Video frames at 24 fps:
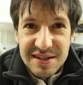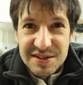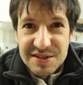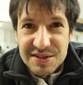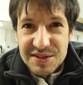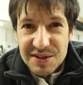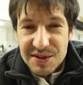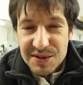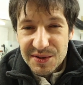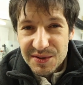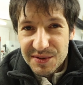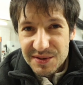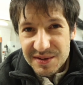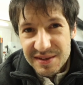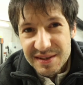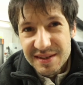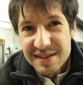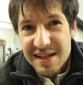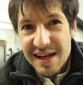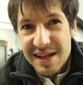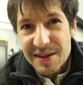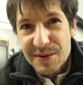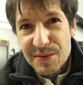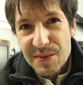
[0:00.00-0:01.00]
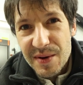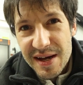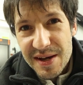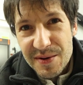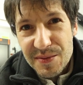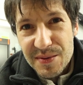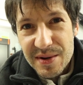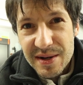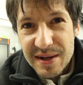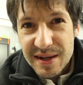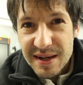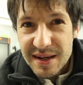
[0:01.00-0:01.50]
So that
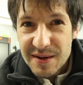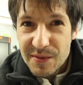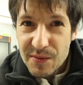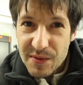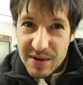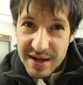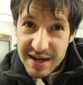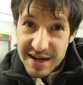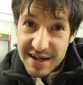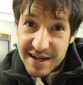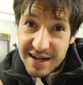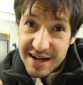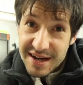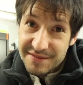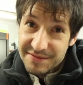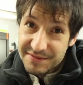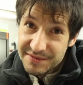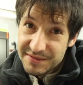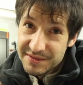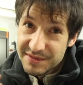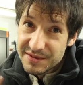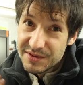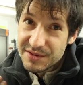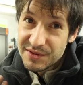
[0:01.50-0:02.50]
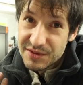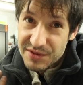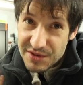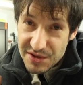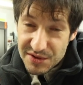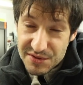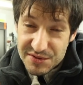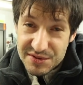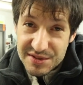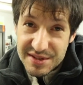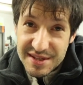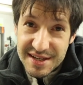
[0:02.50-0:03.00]
way we can have
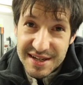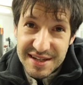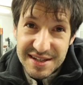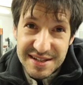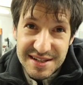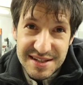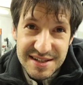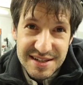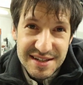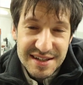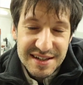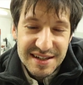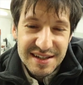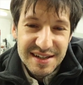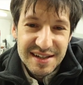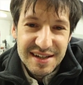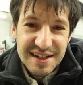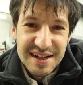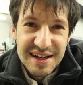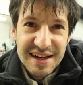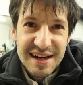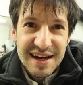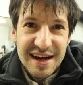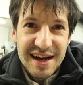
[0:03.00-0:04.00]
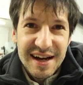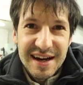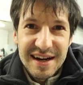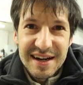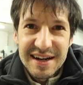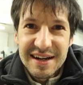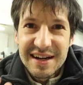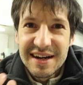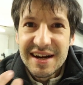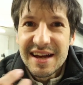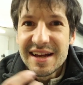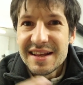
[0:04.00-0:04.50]
those things
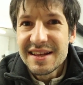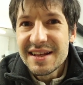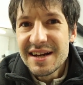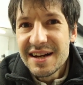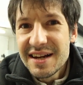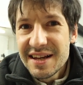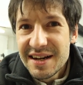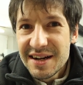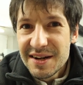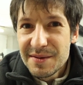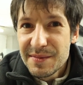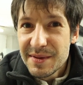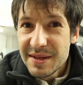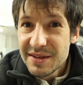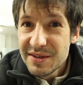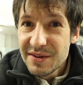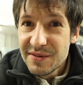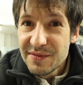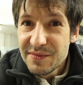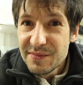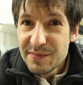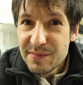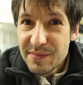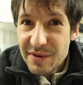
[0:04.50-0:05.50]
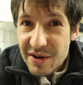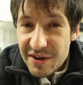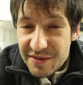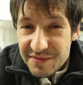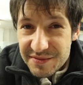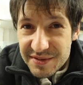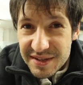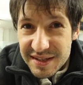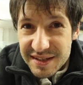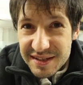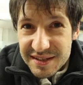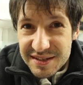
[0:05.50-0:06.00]
and get a little bit of
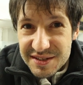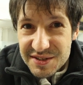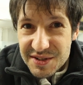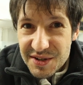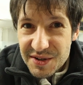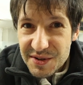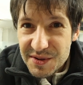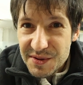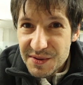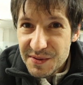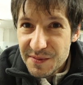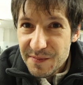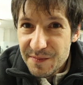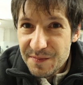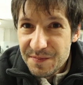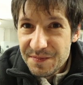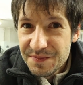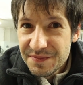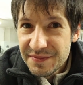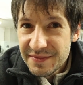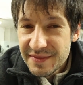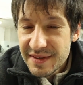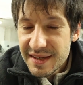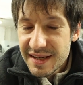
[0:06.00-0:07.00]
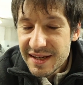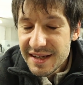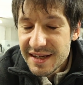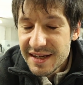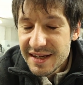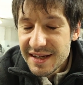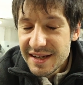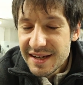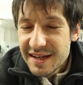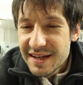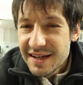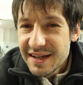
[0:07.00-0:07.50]
profit. So
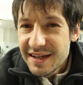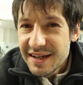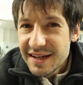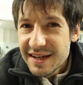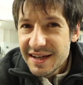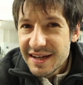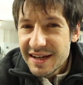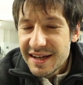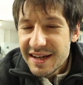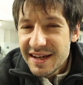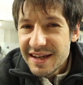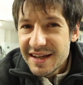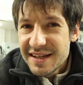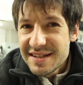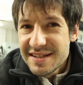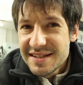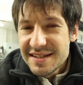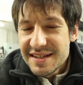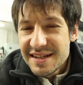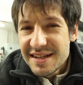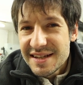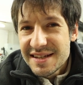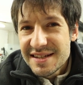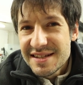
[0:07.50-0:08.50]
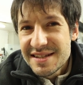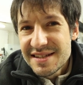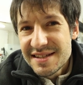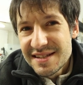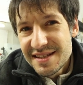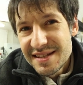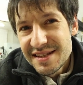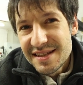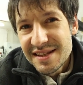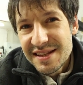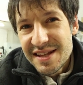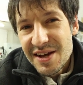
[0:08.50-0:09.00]

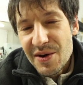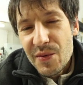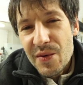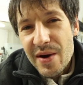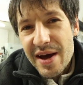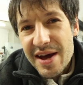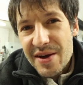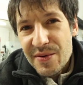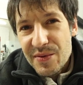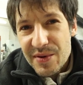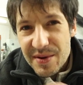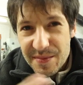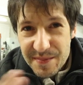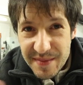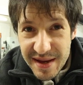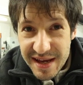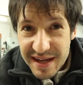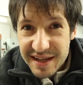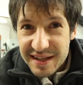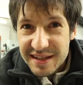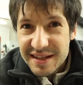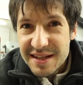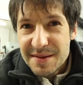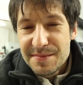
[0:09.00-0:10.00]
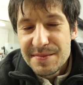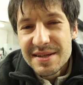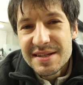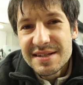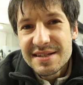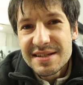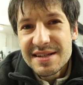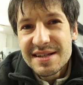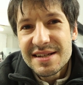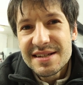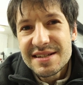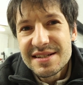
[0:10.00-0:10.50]
it's the way we make the
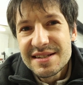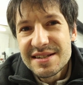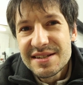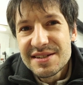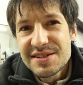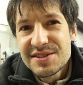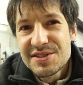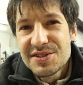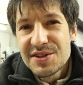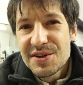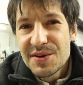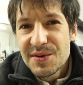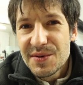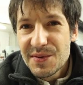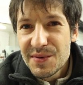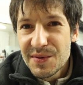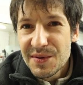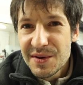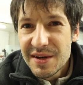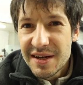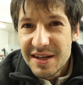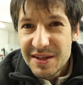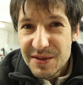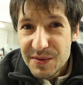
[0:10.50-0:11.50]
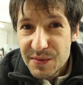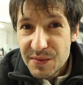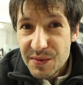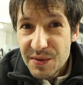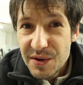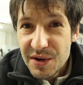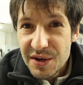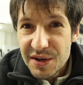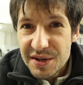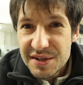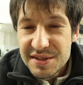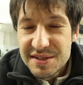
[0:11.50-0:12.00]
business, so it
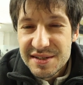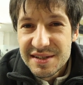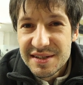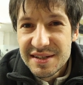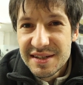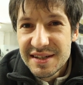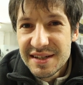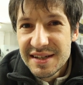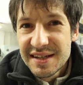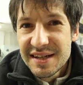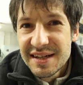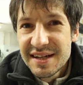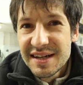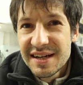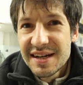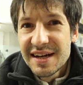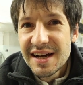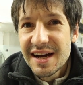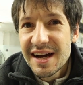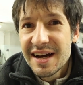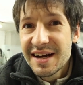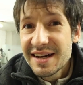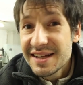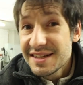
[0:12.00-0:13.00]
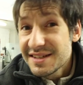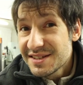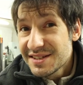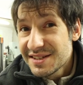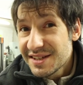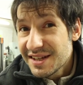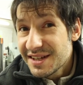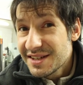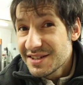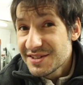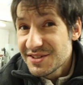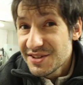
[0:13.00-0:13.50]
works. And
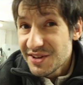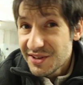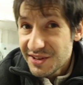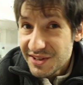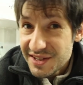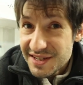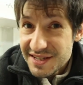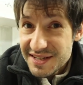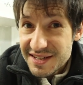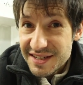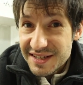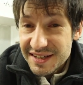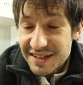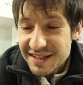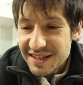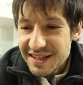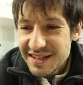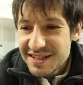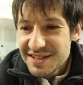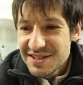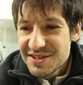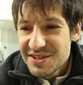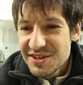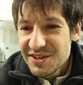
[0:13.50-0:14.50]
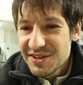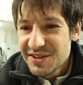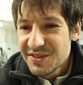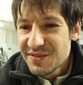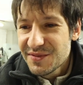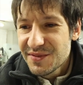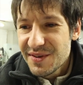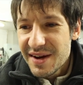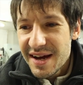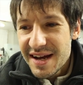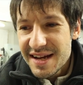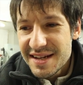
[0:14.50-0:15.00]
it's not easy, it's
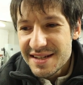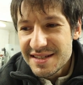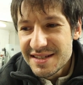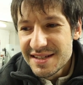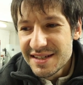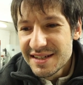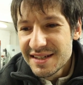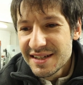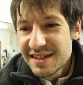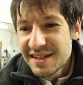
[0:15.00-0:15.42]
not fast,